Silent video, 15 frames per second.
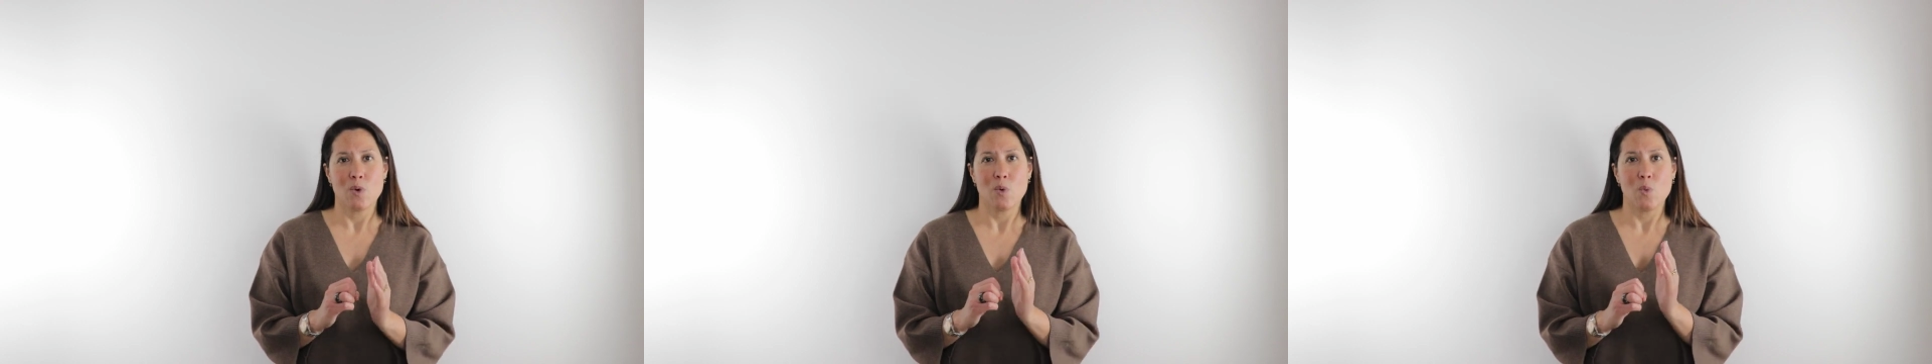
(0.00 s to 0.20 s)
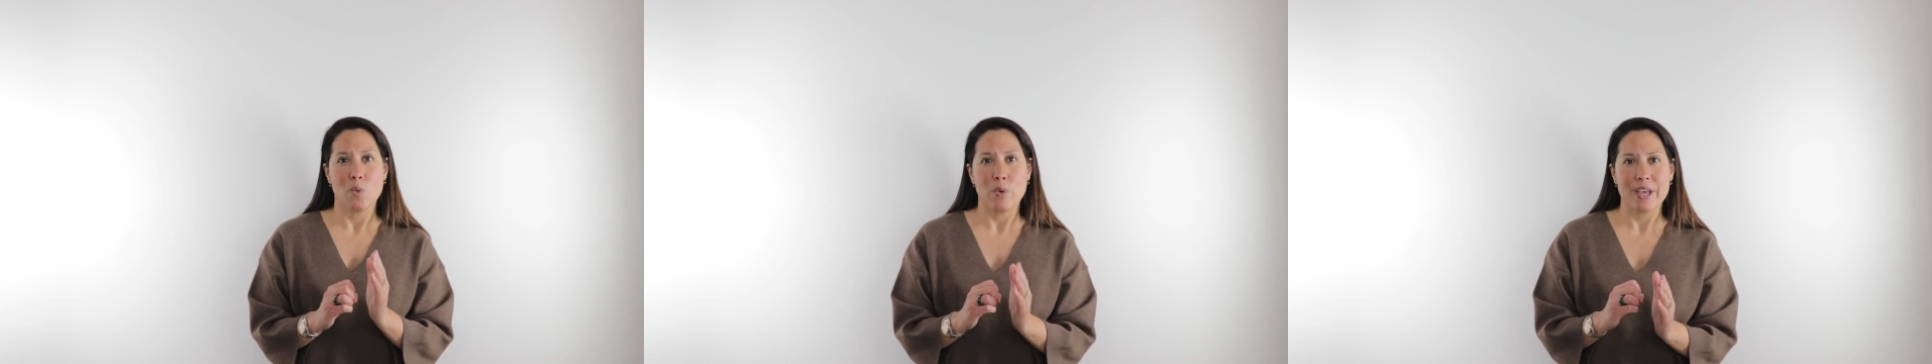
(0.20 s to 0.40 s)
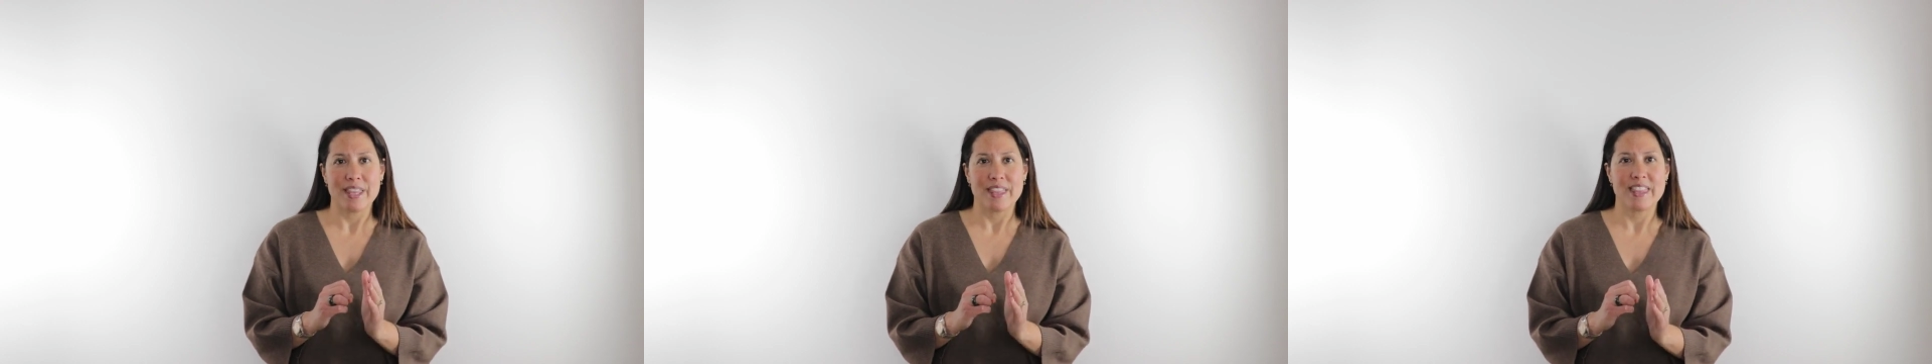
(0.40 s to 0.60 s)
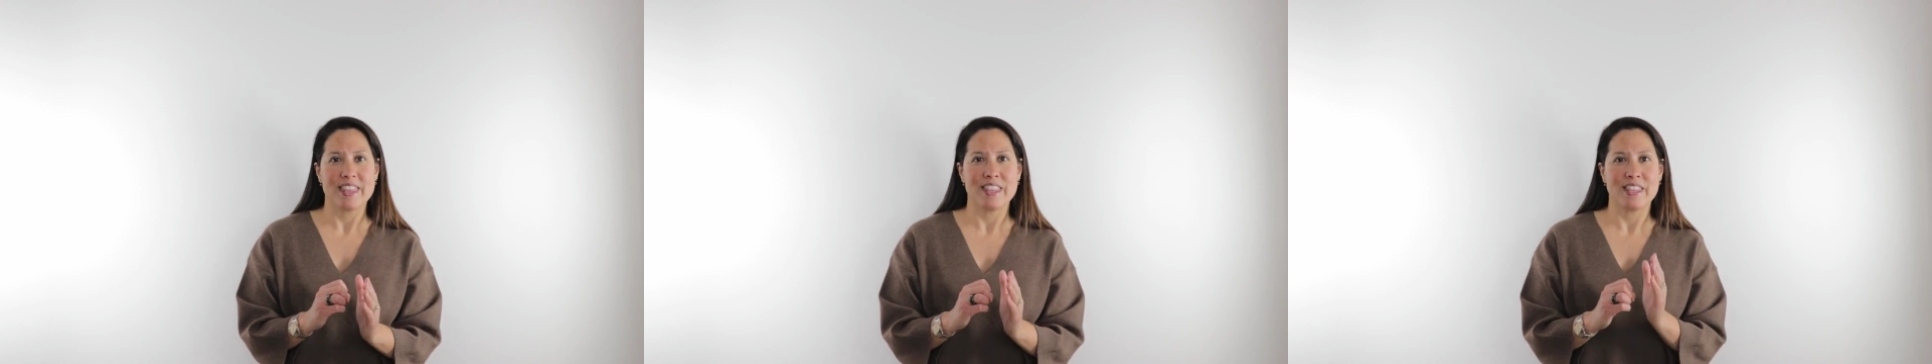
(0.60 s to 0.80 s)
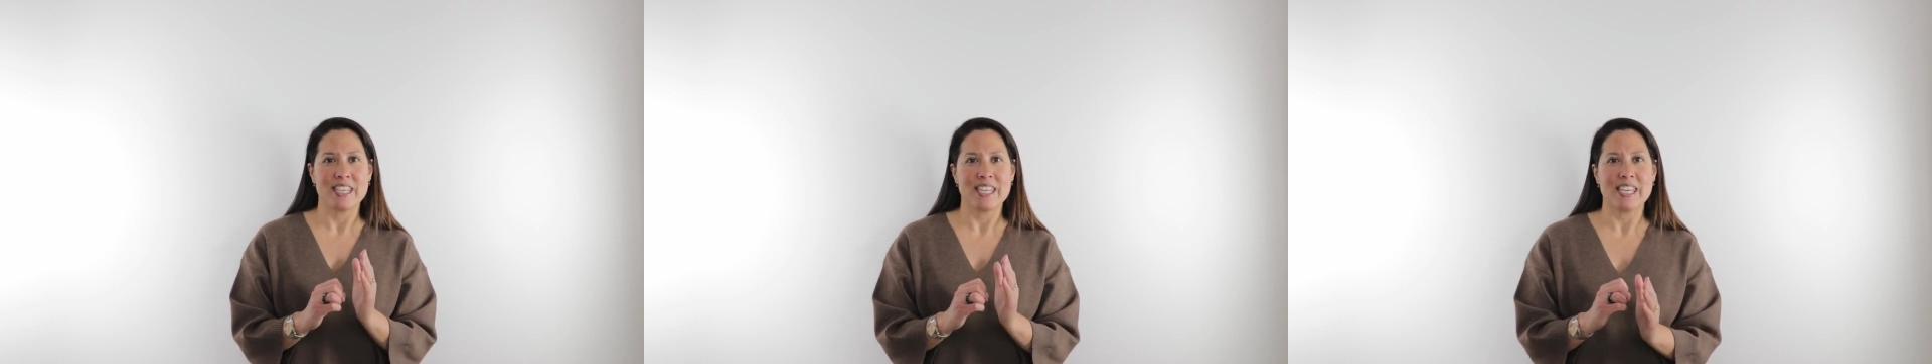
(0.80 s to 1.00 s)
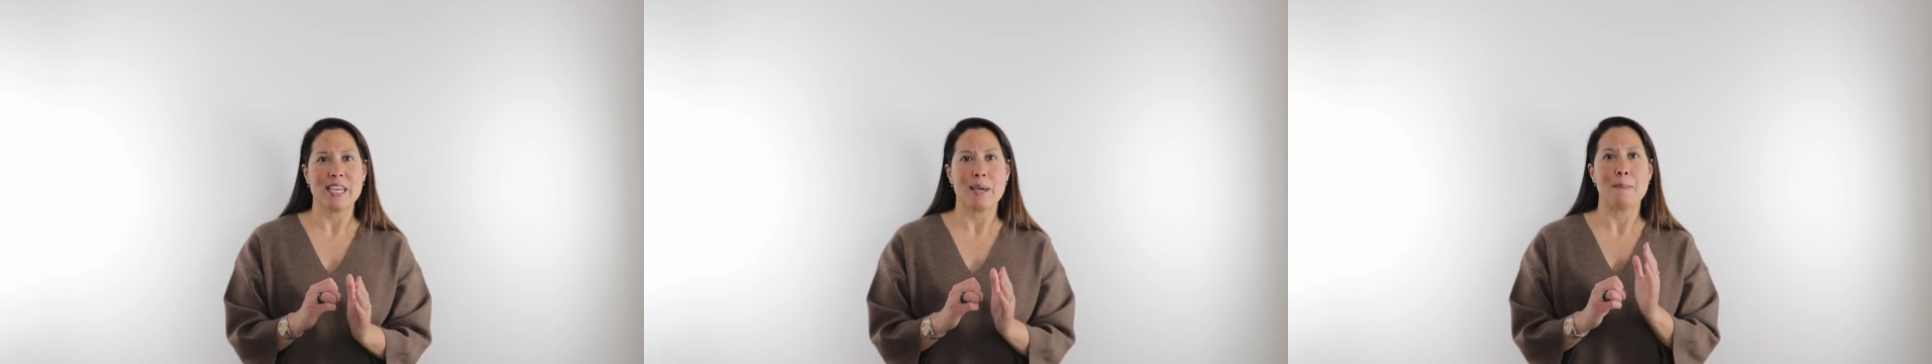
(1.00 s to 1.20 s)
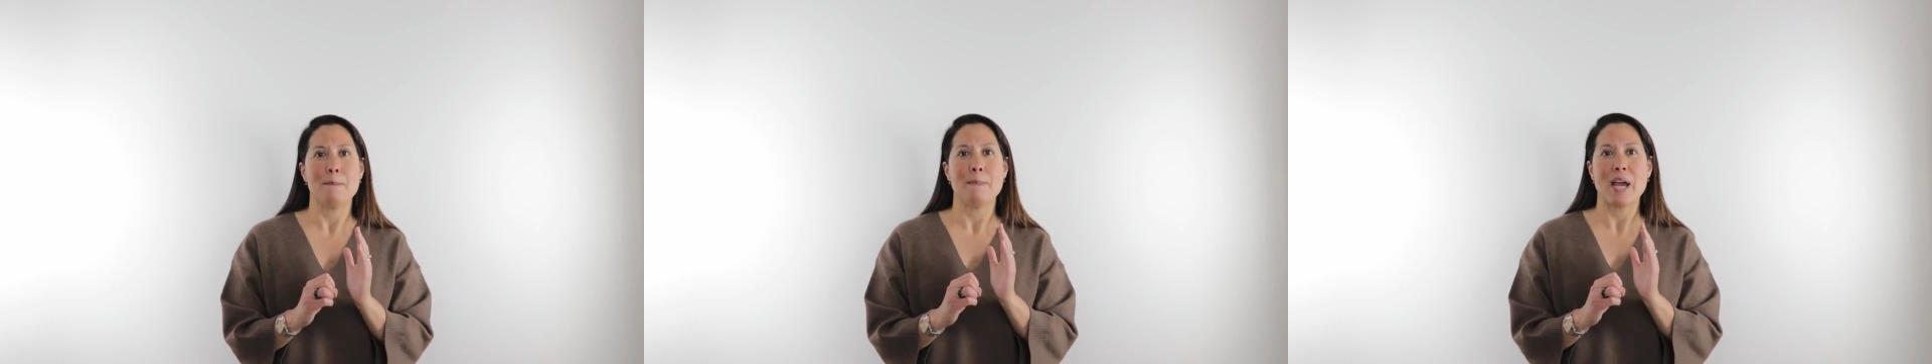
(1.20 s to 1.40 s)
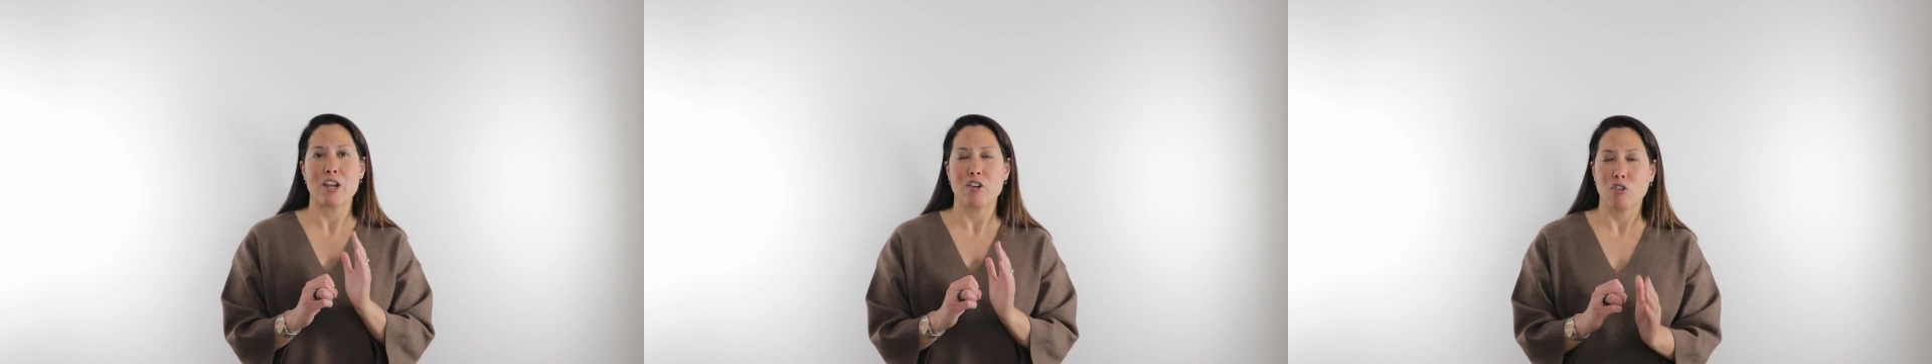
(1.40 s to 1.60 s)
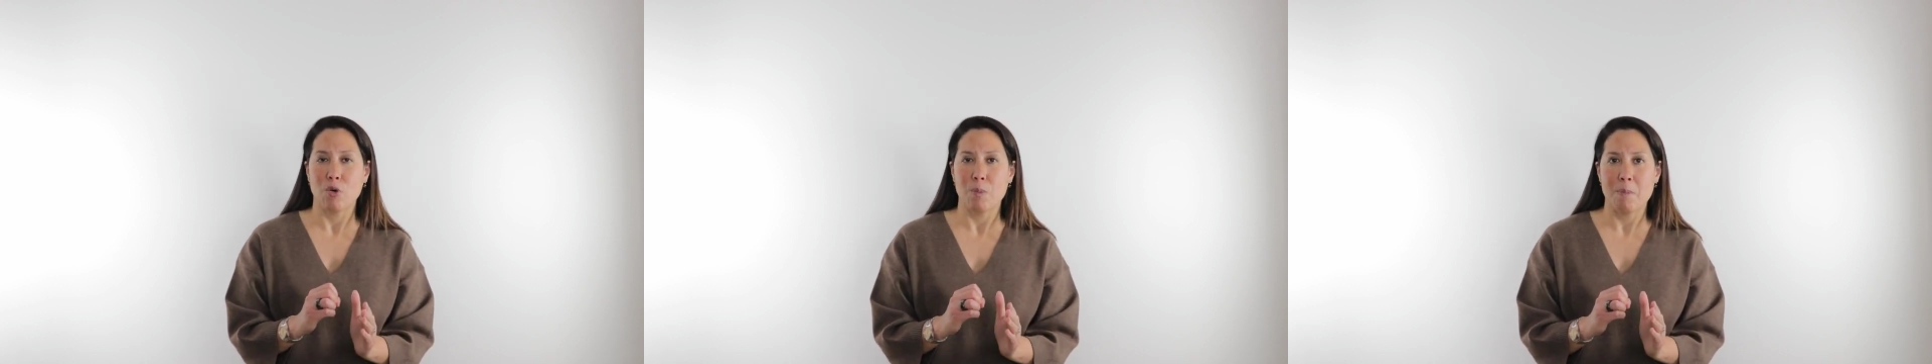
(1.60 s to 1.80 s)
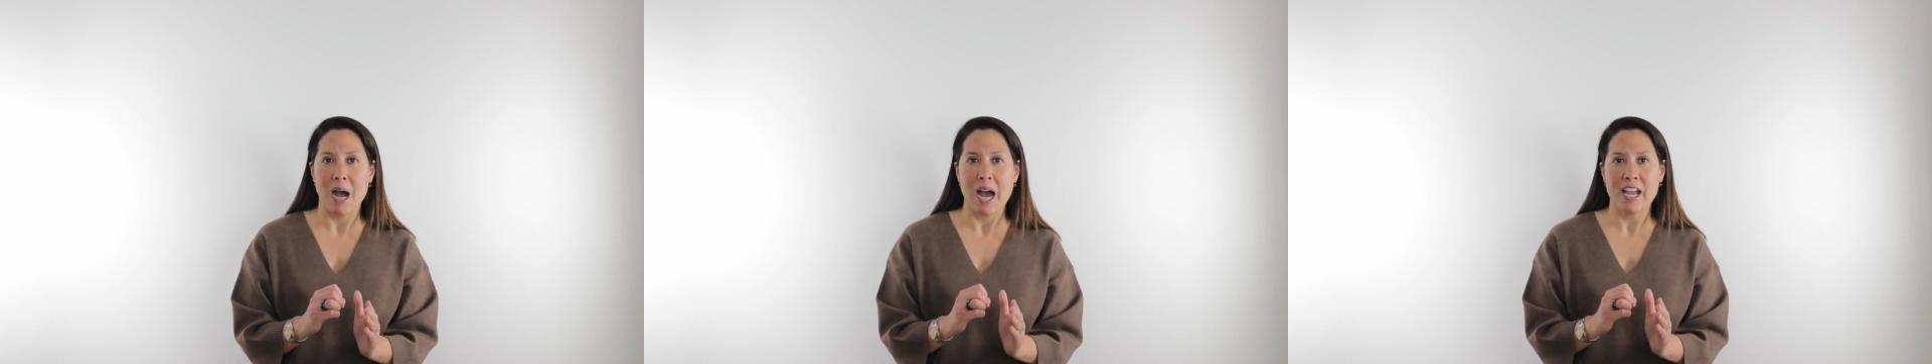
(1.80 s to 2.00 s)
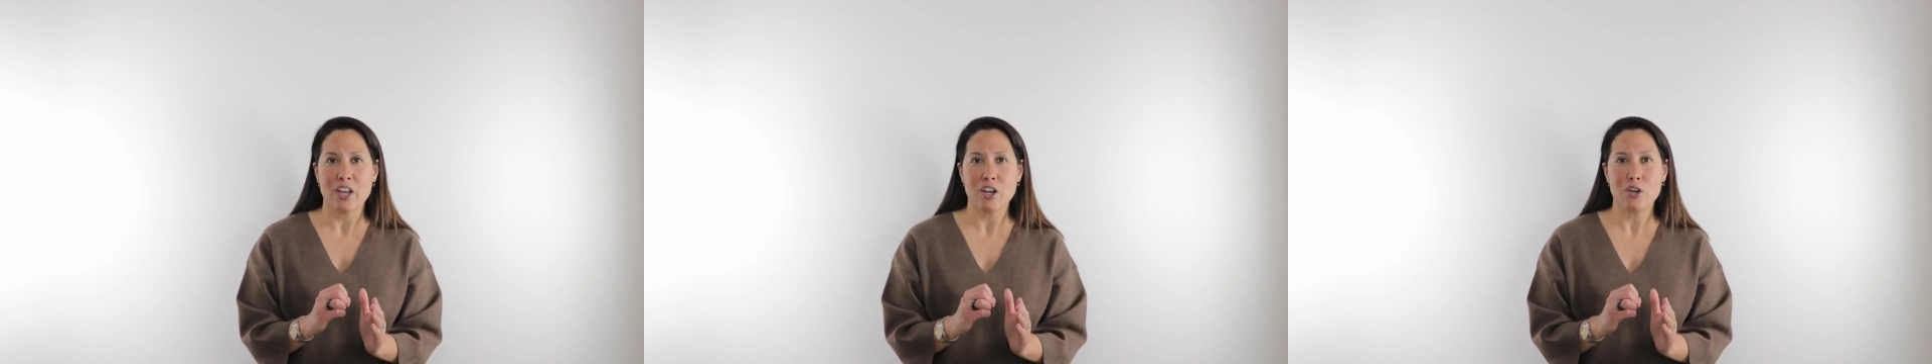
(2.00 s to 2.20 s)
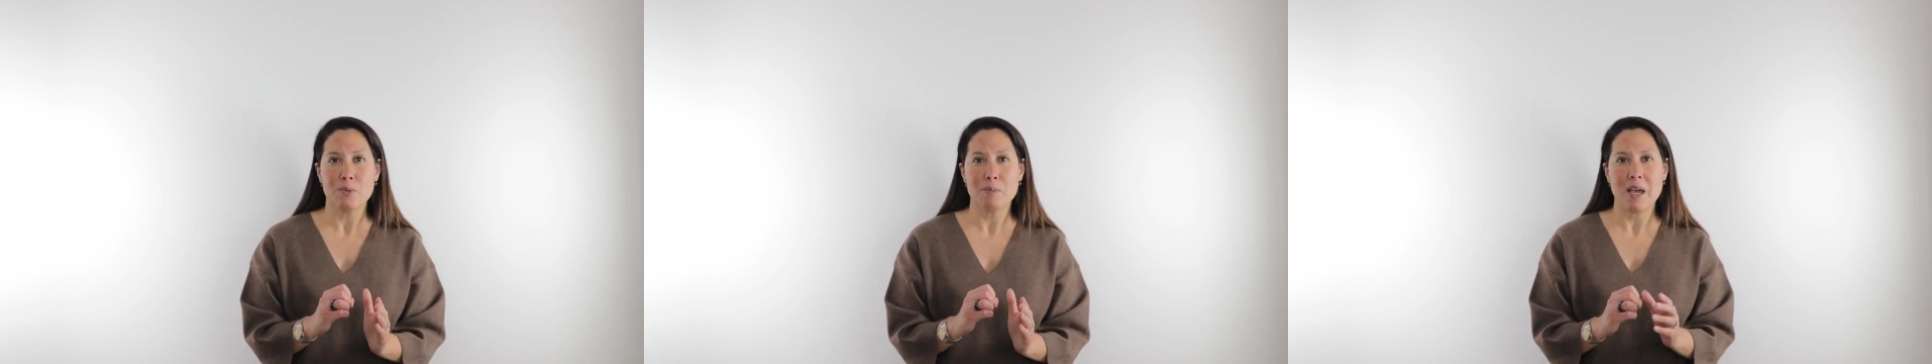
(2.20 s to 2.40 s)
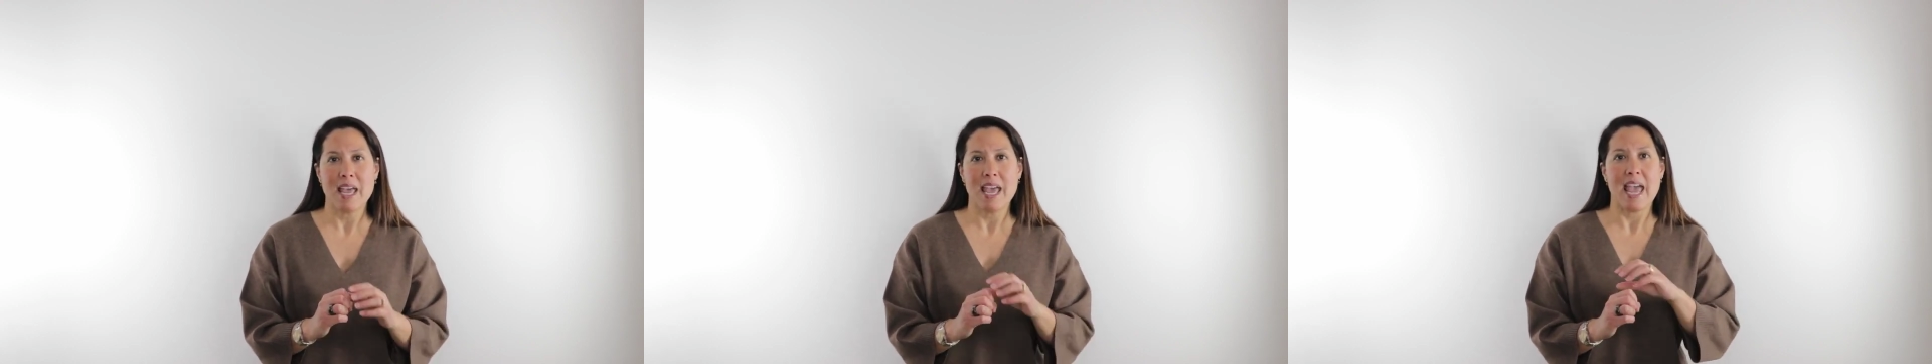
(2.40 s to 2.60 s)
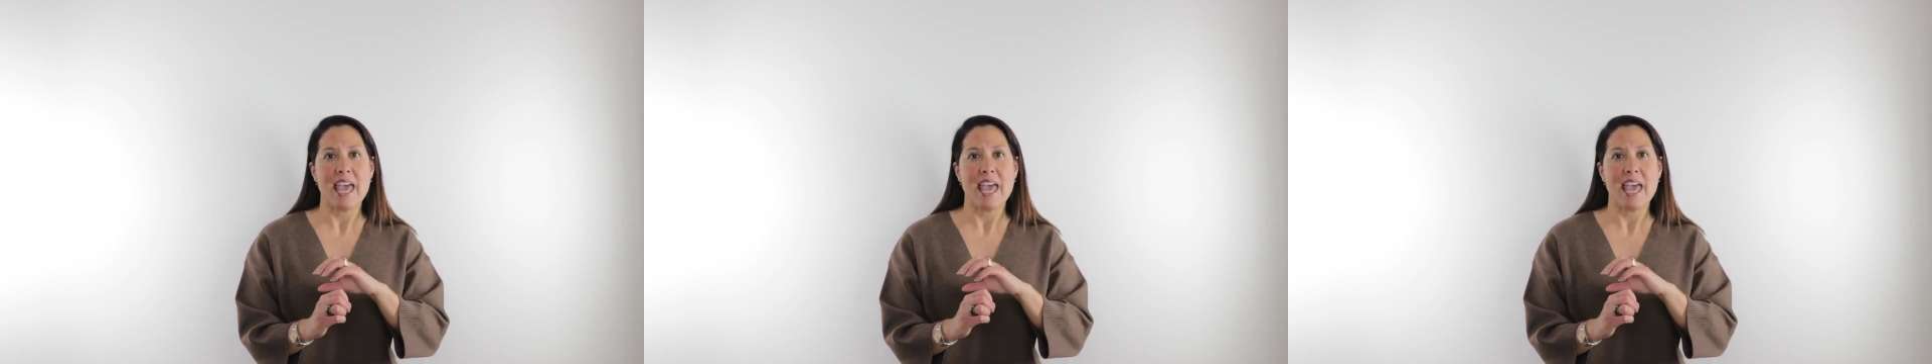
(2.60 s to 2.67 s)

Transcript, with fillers: with the microbiome.